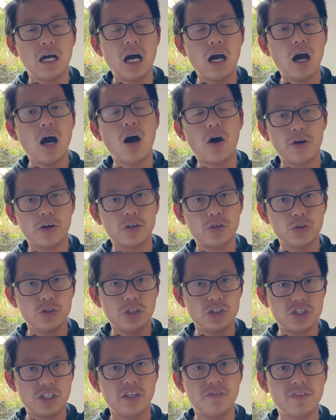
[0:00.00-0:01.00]
on how you're going to
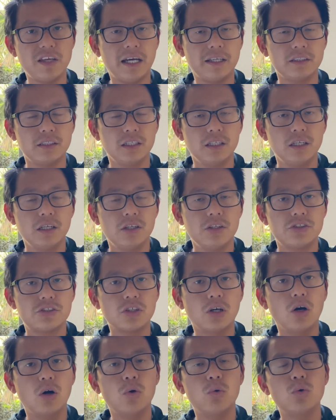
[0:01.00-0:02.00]
achieve that.
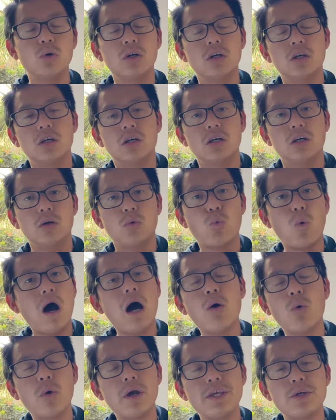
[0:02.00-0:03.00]
So
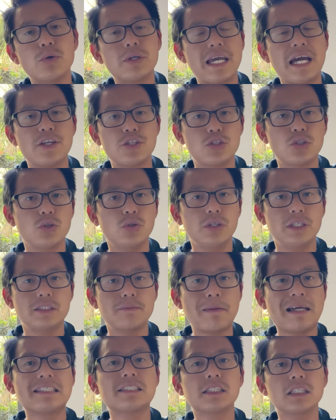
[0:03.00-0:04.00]
one way you can do is
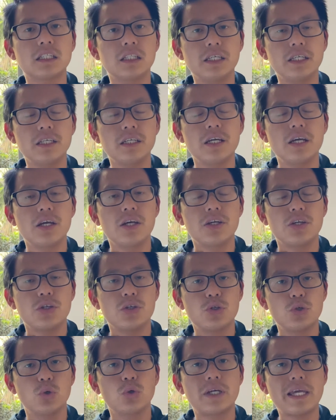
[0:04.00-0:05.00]
basically
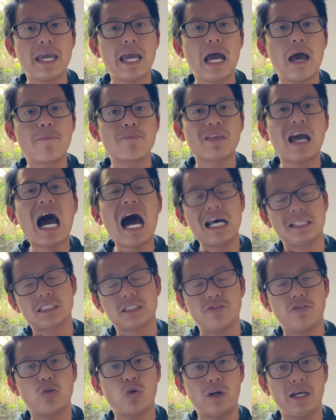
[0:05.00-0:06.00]
you can ask
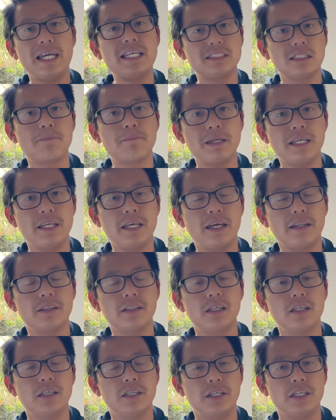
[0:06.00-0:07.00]
for his opinion
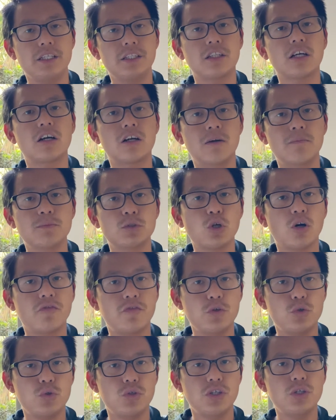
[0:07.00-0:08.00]
in terms
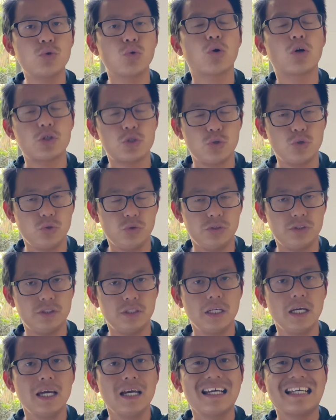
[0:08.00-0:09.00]
of in your shoes.
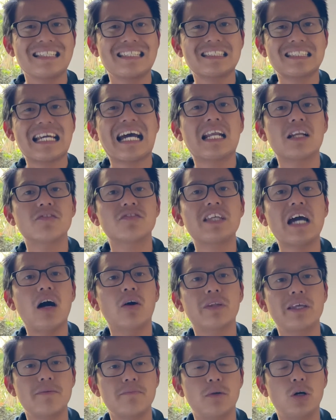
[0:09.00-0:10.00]
Just kind of tell
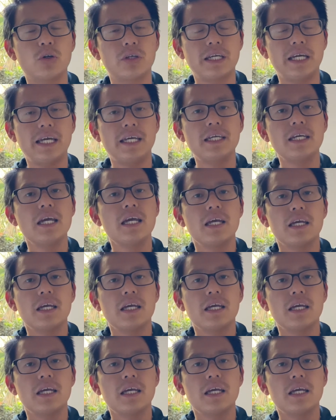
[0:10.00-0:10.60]
him, okay,